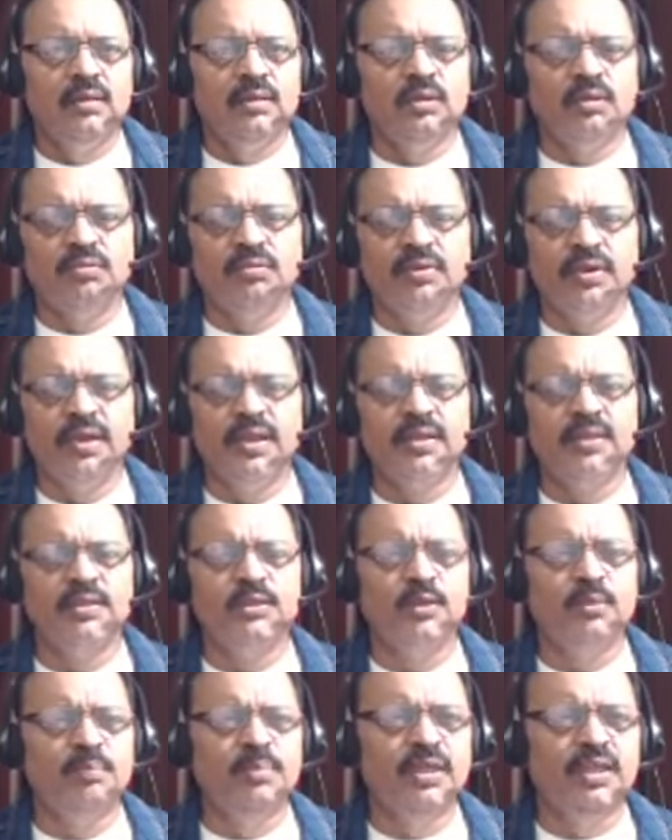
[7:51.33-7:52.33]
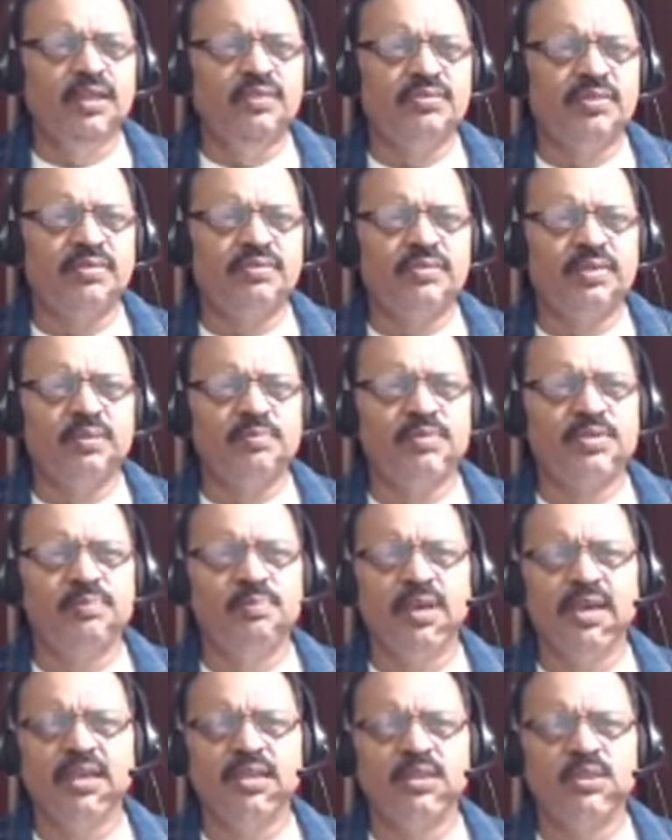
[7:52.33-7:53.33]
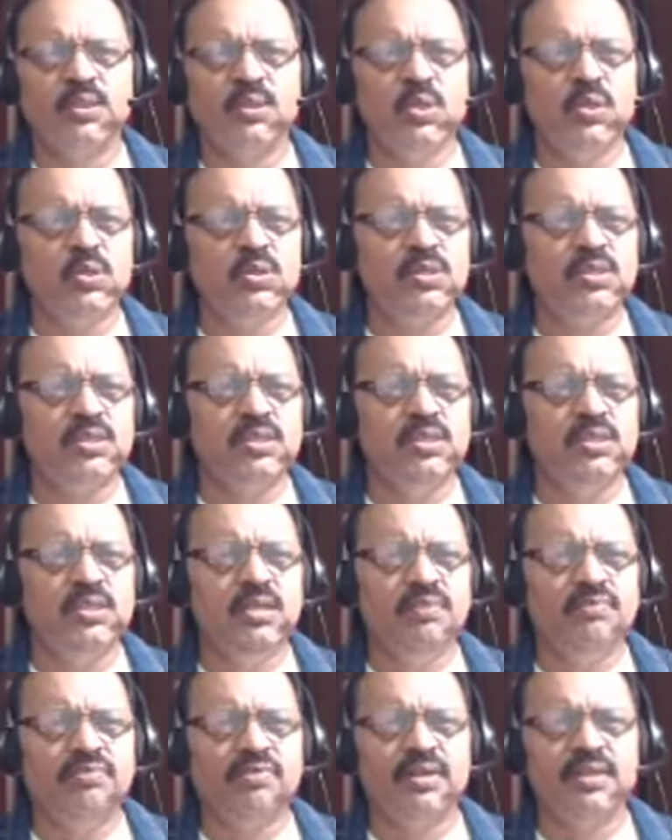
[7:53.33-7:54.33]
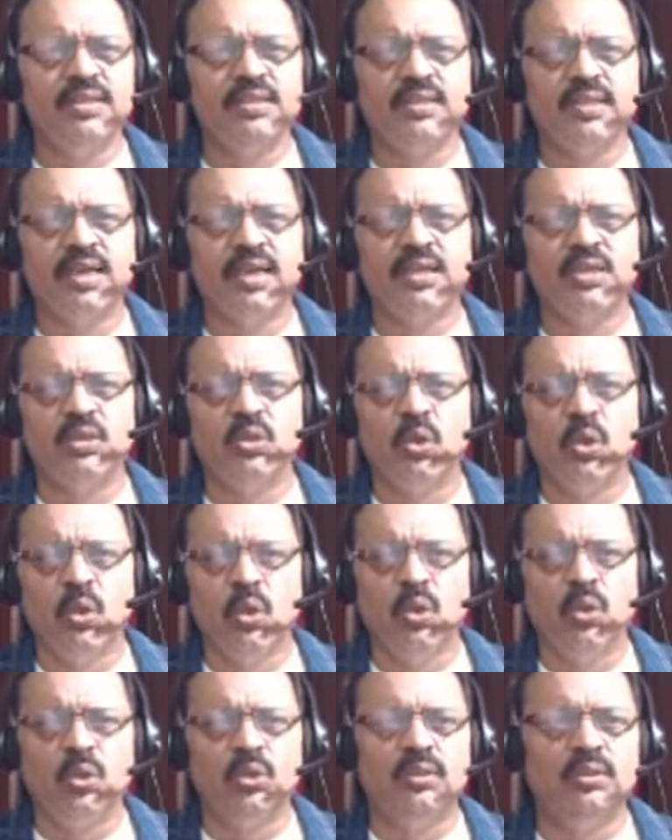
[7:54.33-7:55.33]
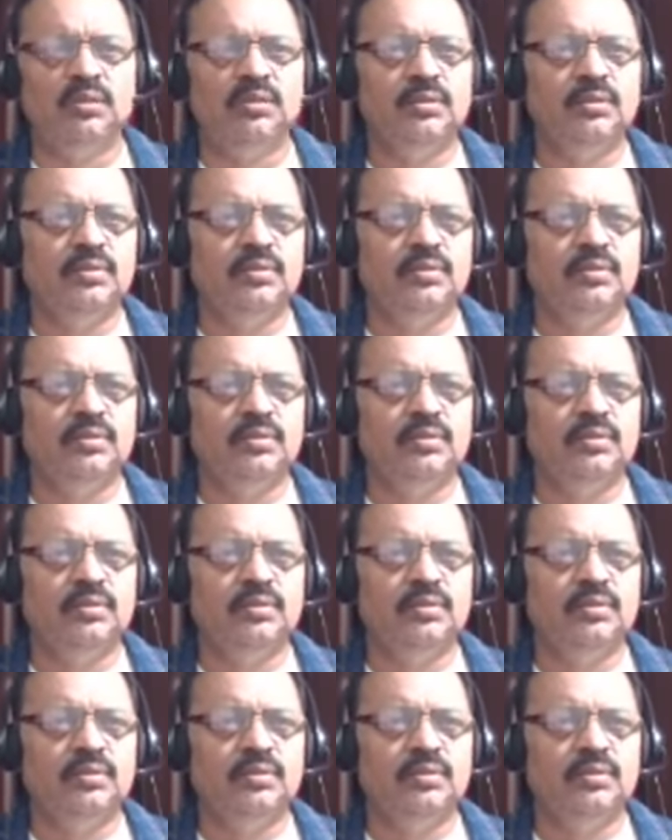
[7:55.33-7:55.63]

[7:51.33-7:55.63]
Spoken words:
your faith, your belief systems makes no difference at all.